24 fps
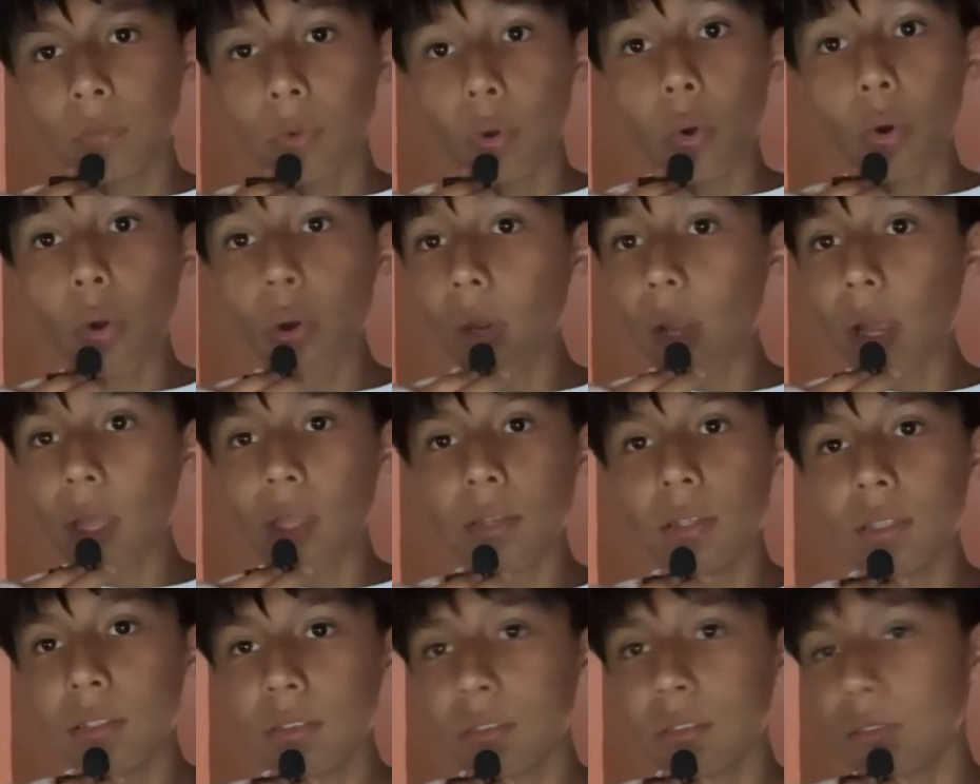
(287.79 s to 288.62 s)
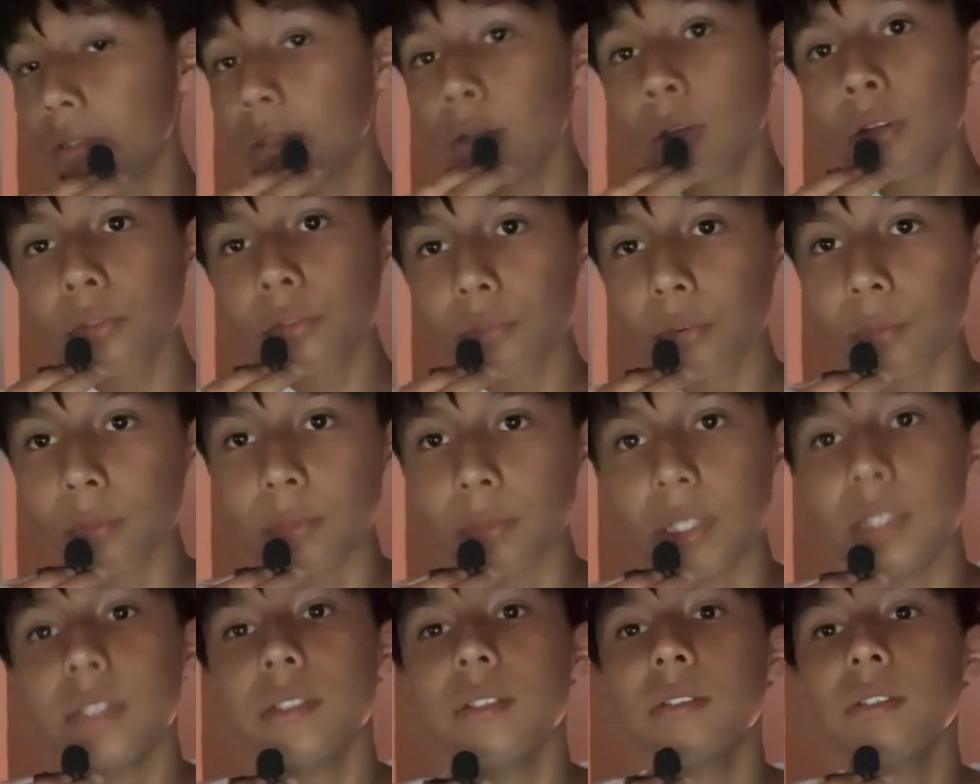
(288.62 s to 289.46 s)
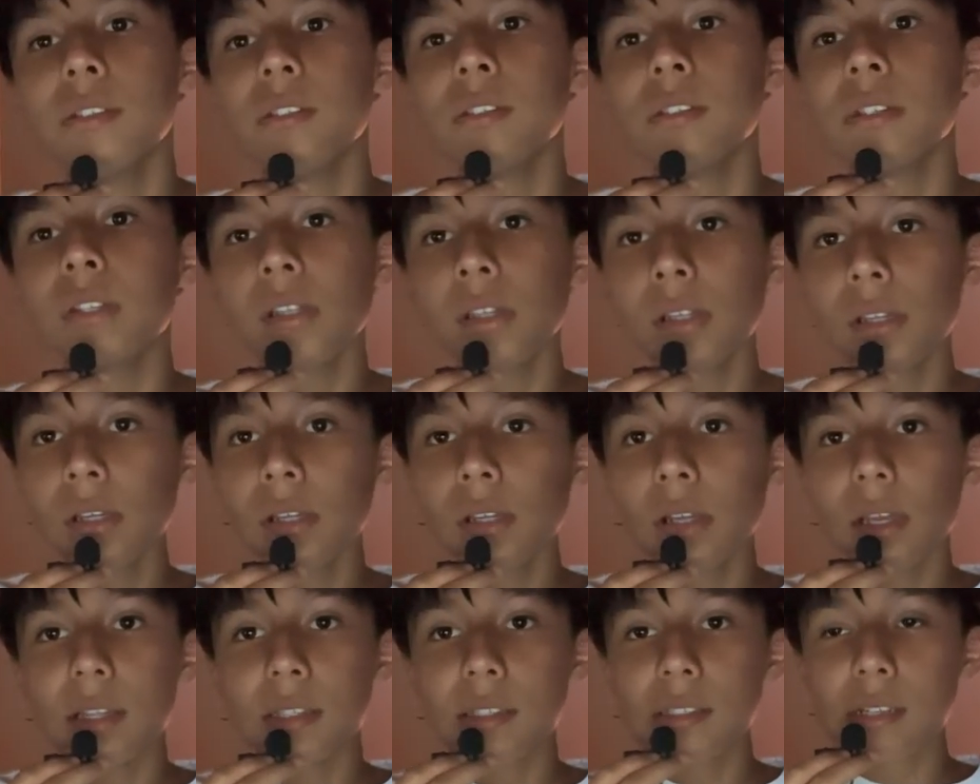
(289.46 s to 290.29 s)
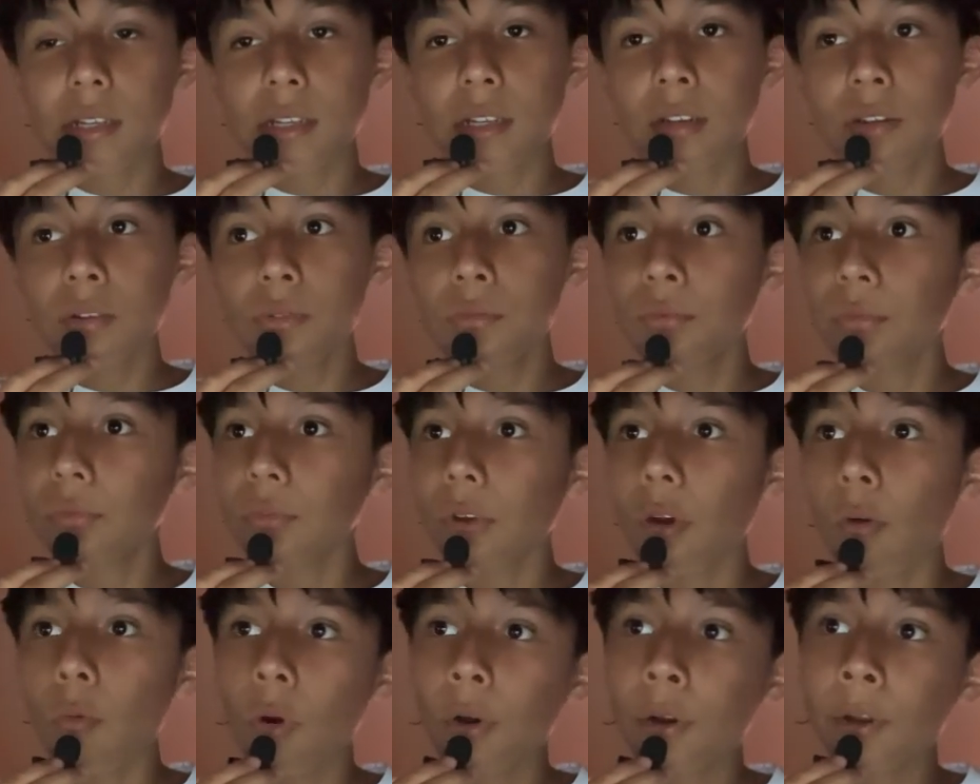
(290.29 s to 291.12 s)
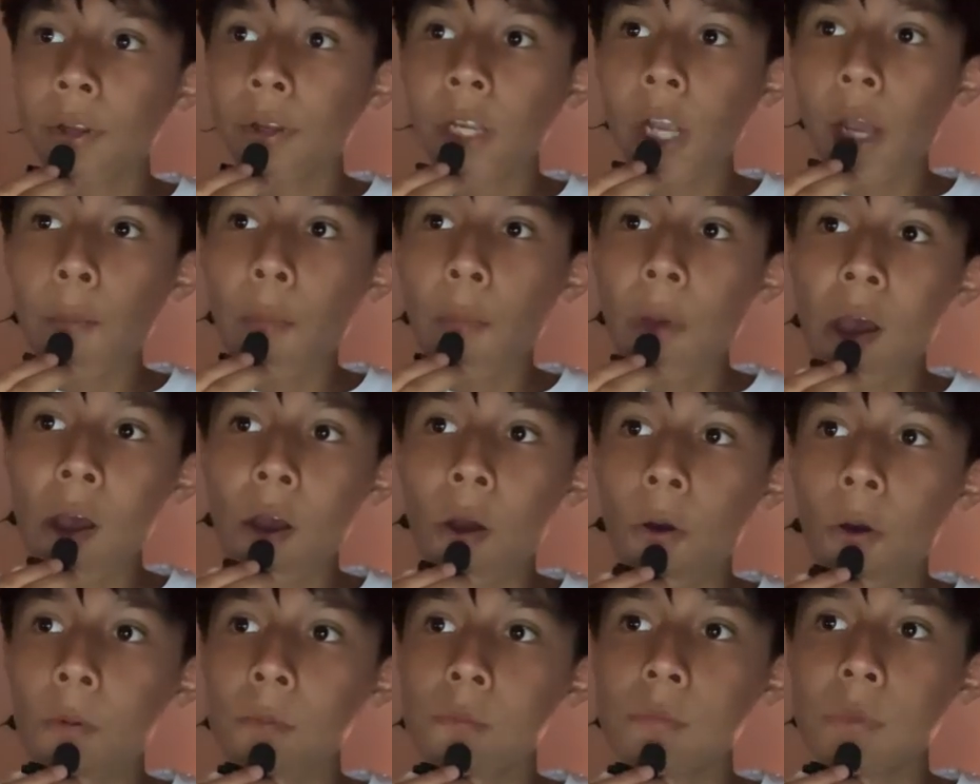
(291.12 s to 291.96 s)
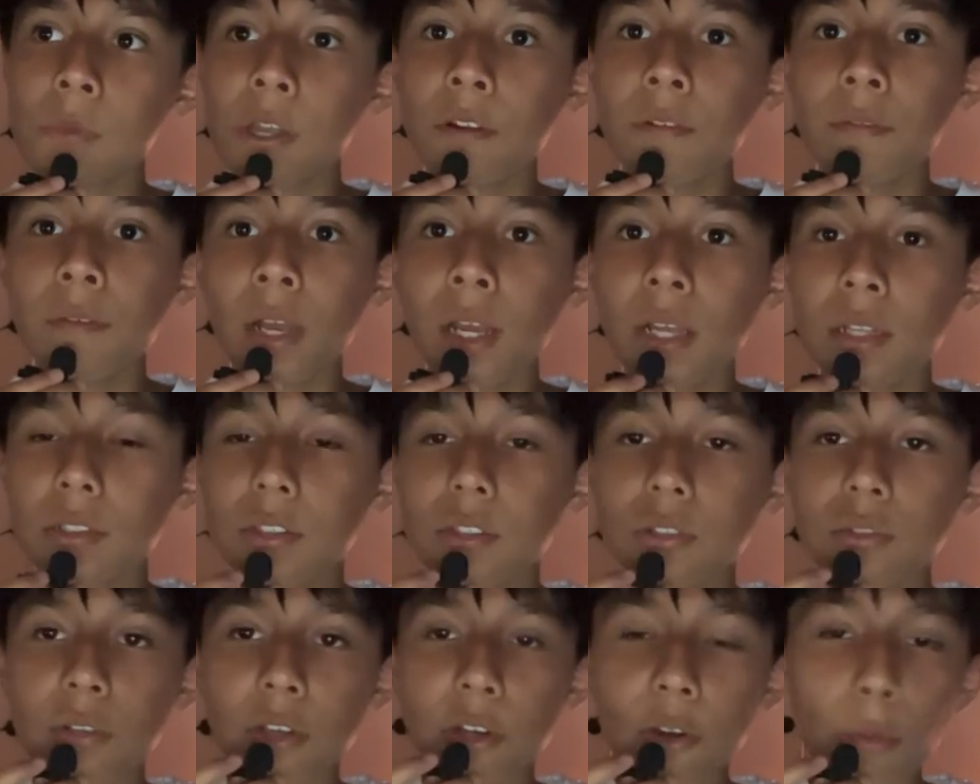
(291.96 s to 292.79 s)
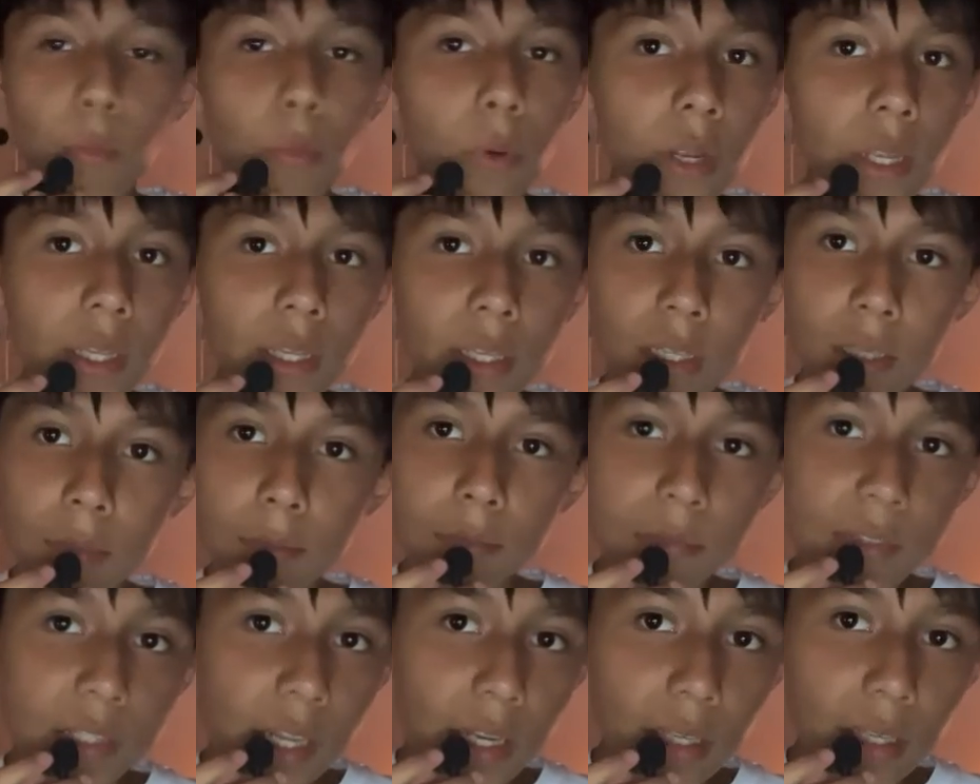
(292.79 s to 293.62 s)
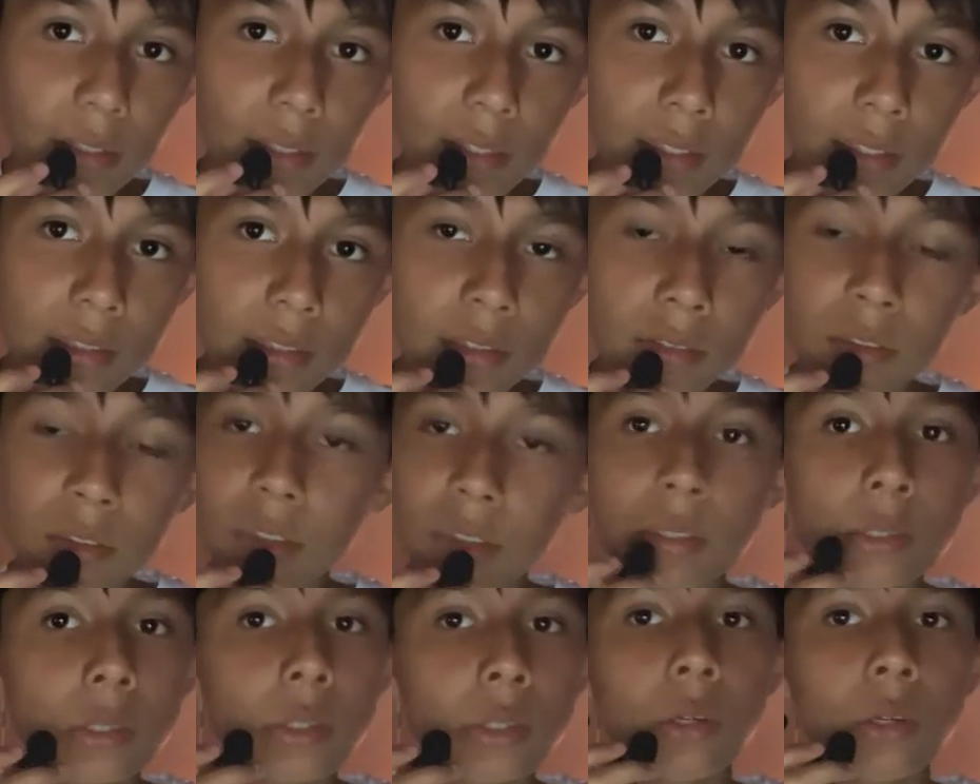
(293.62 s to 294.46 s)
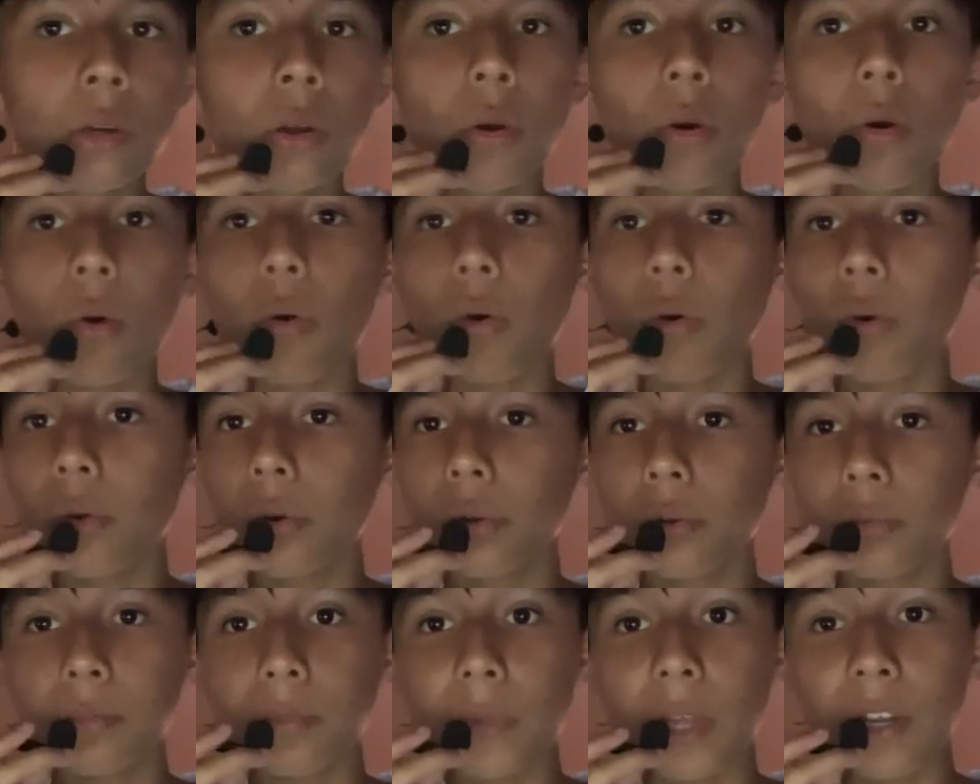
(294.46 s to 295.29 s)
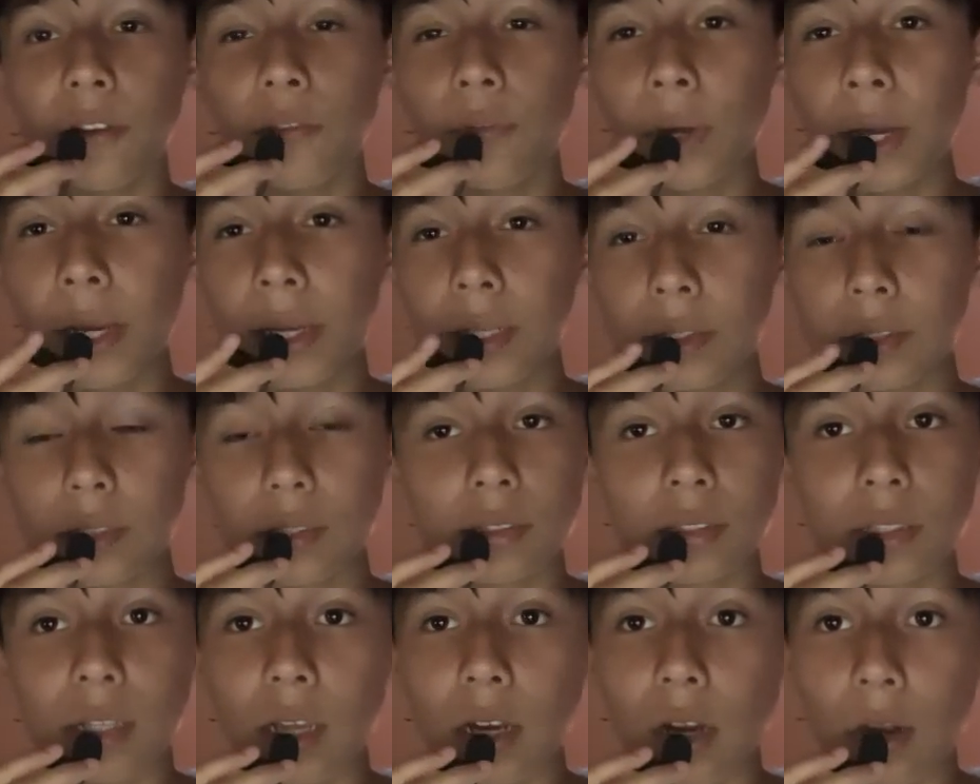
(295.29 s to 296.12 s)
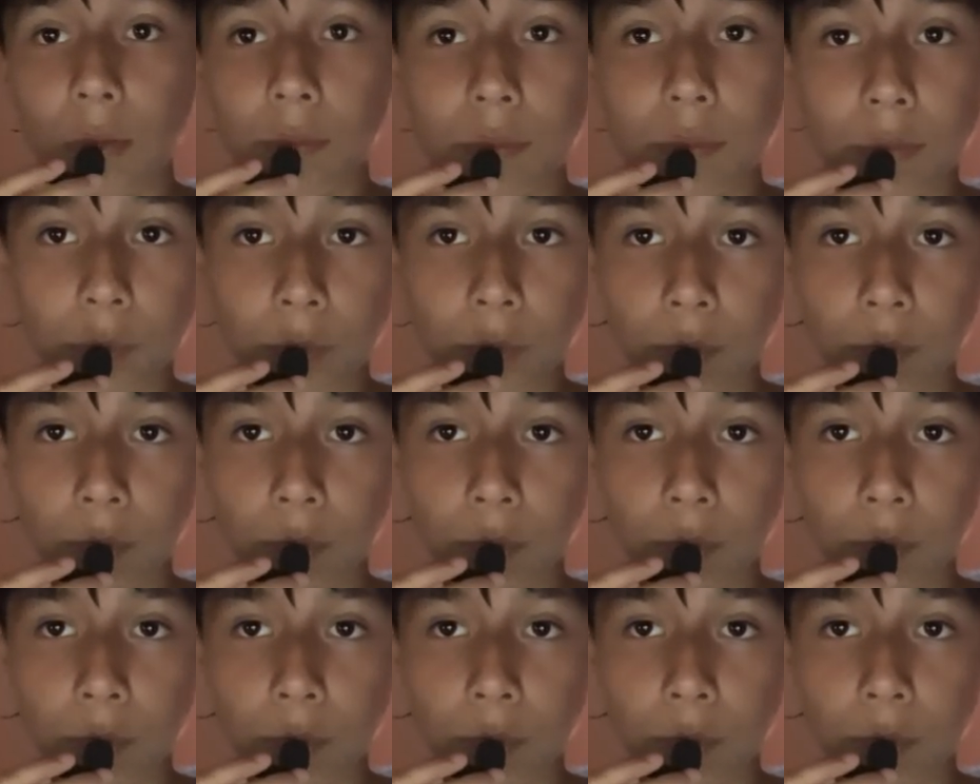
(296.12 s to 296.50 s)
or at least learn from these, instead of worrying about advanced trail braking techniques or advanced setup.